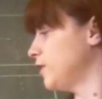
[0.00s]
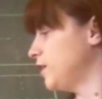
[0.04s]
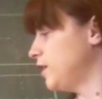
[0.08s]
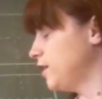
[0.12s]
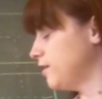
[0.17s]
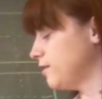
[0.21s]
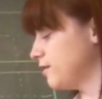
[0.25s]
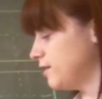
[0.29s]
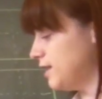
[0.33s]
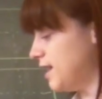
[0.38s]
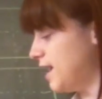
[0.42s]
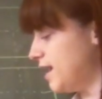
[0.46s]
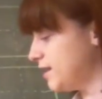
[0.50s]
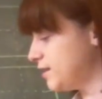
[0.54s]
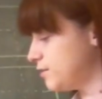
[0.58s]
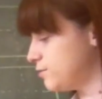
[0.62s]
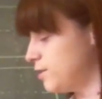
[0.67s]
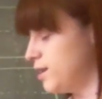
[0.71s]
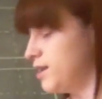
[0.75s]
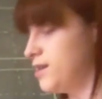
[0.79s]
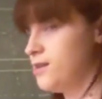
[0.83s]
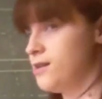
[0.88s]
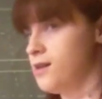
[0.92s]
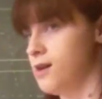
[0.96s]
here, the last
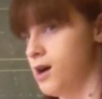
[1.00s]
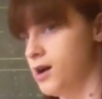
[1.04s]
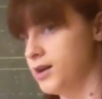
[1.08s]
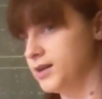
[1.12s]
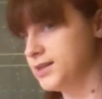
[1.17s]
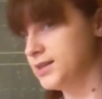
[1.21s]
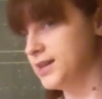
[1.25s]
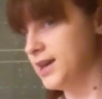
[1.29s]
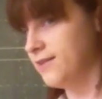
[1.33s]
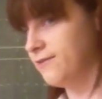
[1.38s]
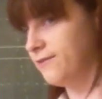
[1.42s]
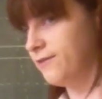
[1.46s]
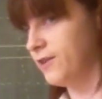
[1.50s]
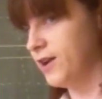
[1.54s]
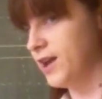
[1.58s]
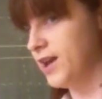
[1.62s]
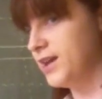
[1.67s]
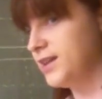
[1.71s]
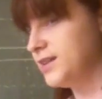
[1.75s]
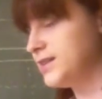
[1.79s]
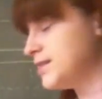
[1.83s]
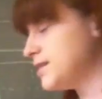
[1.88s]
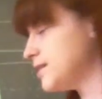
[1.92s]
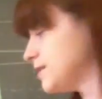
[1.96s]
one, our set
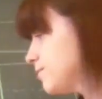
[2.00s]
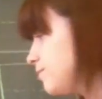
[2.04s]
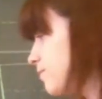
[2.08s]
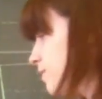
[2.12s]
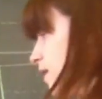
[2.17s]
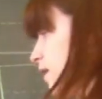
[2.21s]
phrase,